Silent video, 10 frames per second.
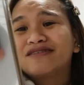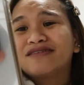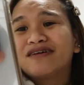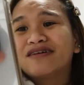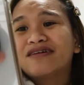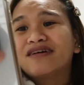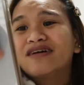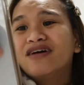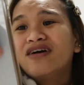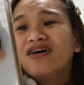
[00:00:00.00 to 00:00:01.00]
stuck
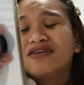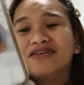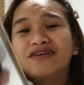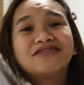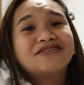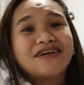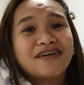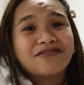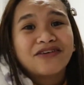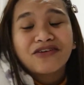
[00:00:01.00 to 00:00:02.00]
on the other
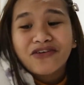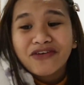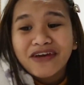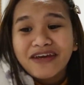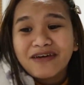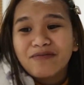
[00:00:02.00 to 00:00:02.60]
side of the creek